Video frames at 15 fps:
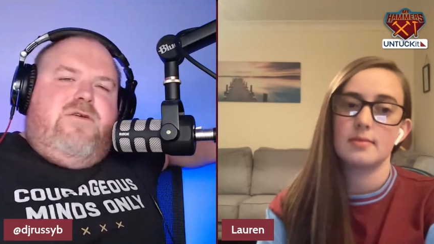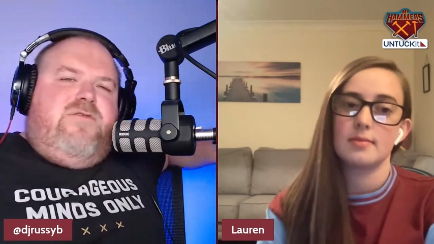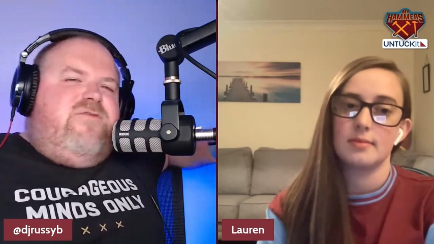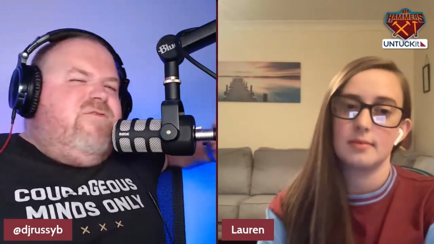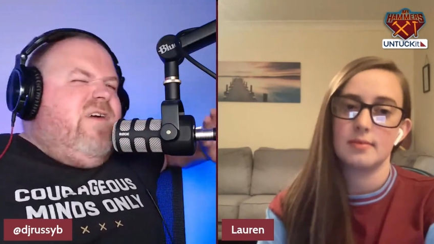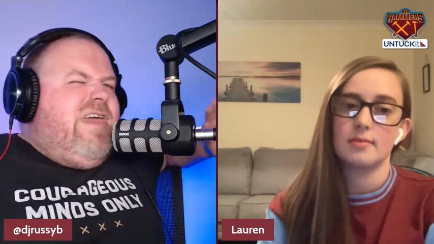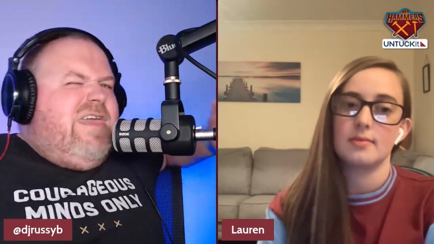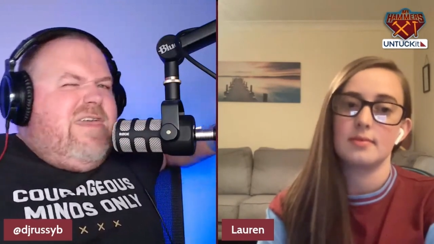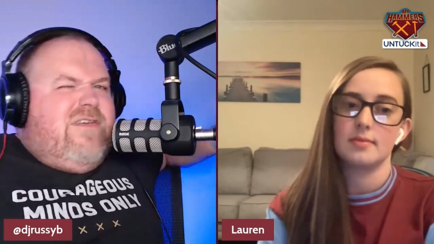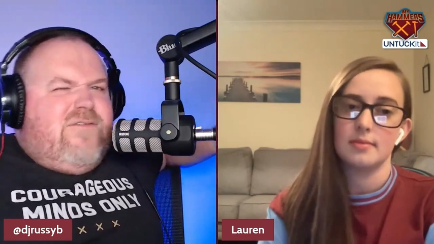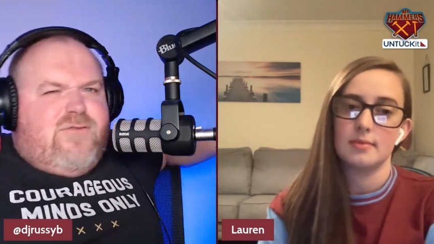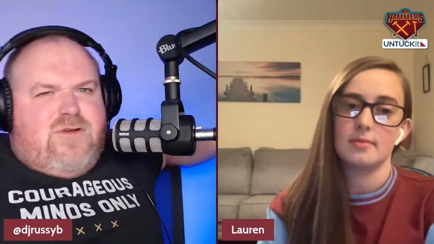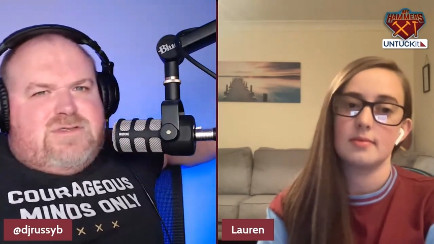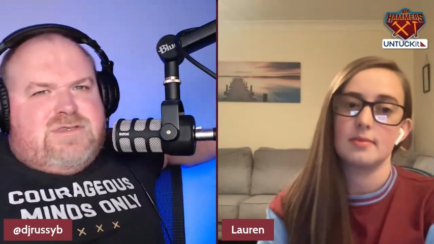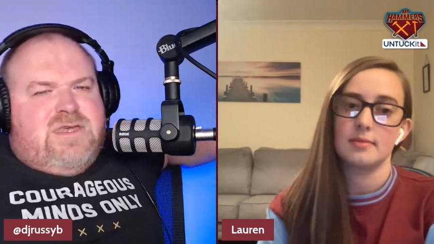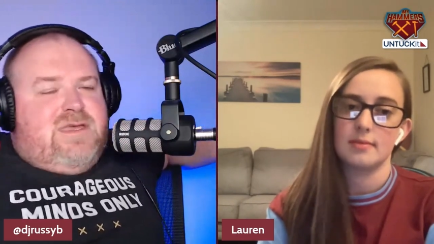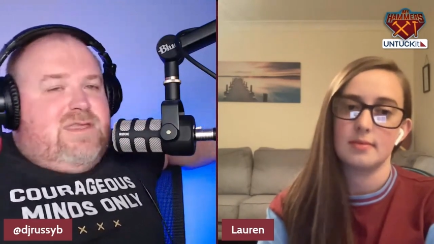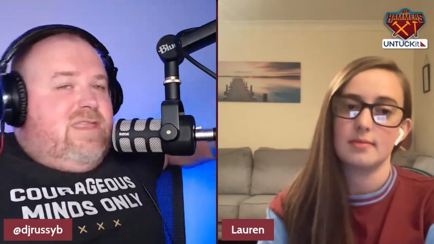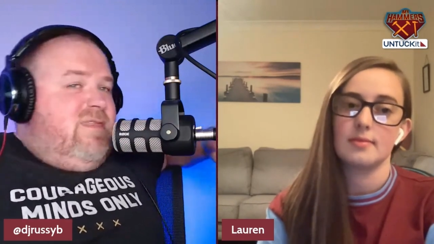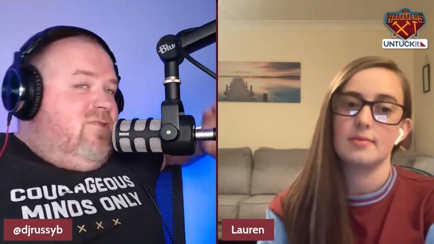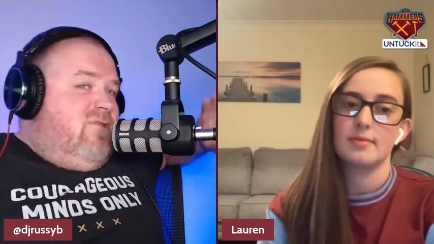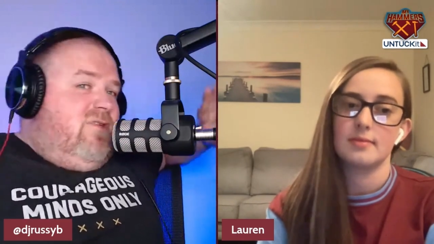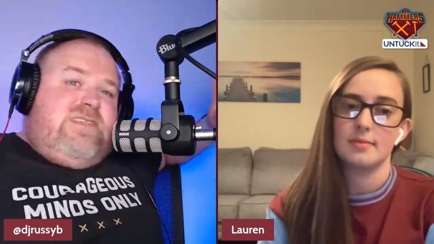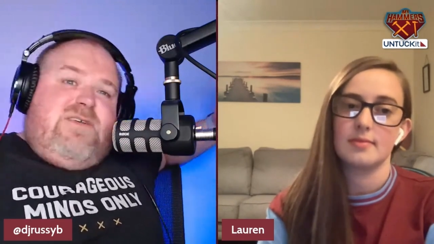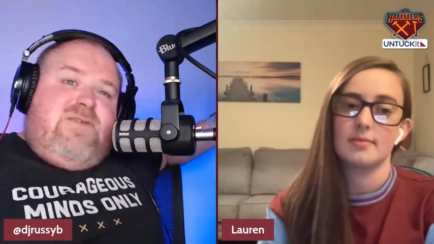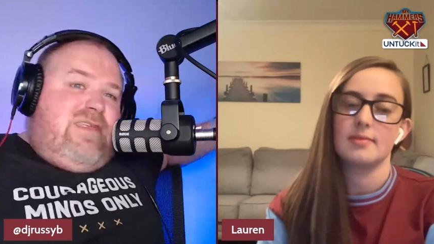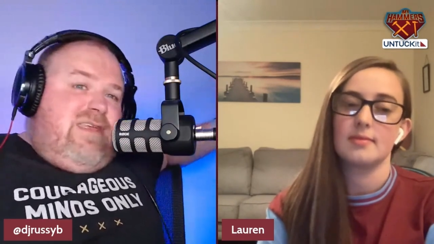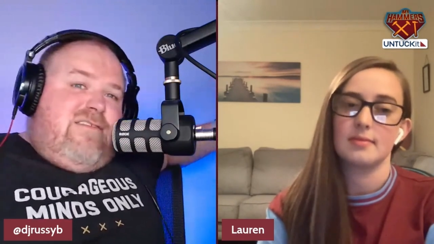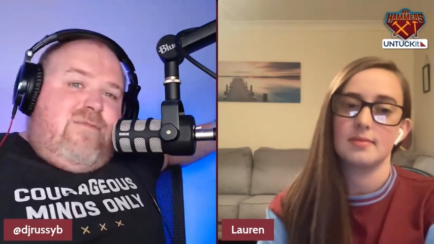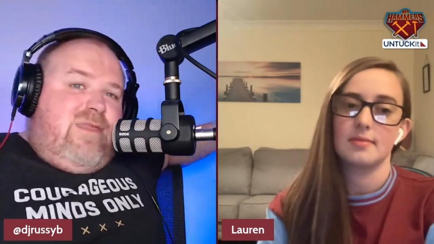Speaker 1: your favourites. Not
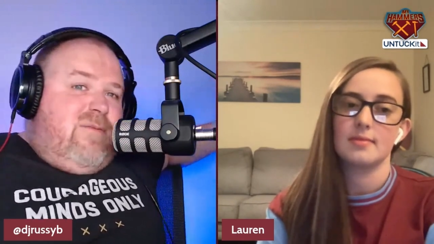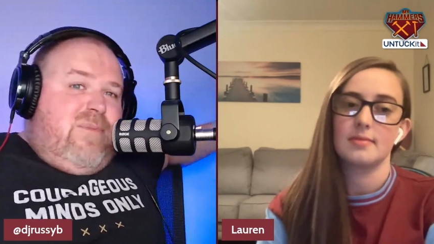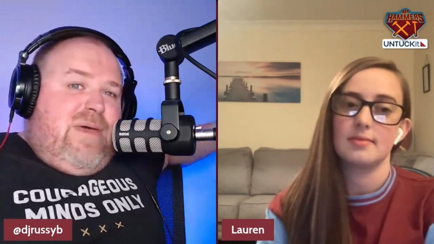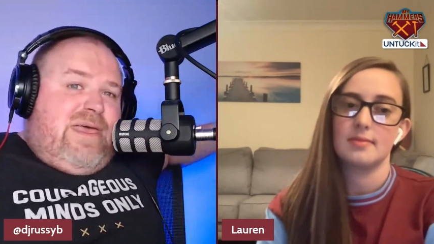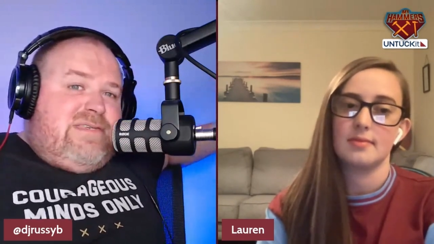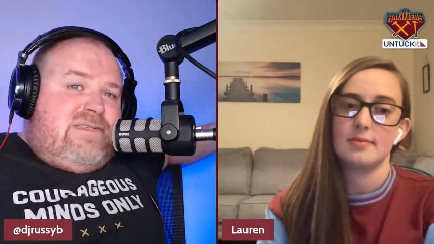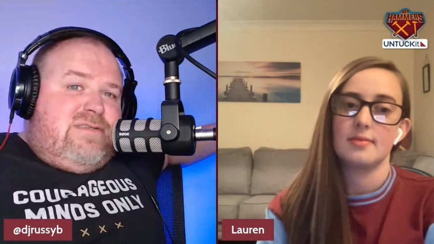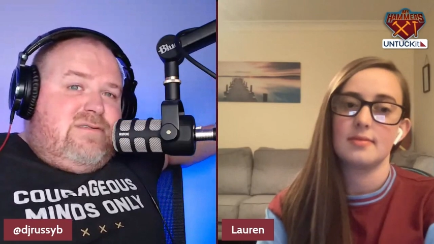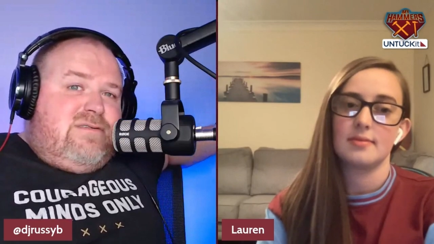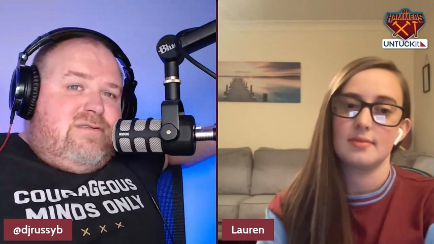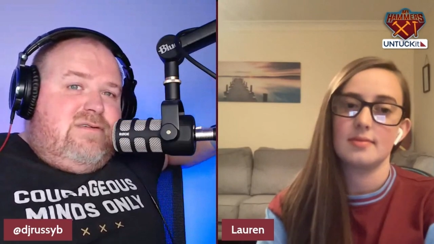necessarily you have to be the best.